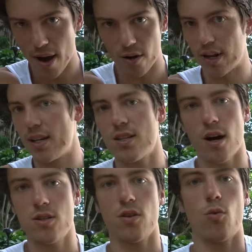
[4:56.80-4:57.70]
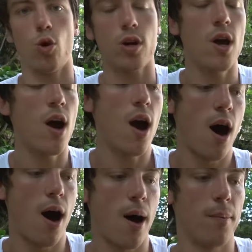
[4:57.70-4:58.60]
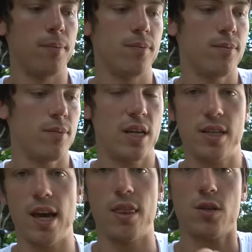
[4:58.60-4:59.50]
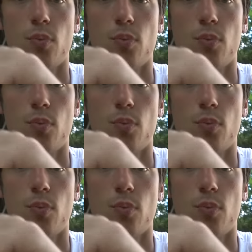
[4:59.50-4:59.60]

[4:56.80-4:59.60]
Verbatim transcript: matter, you're getting tons of work. Um, because again, this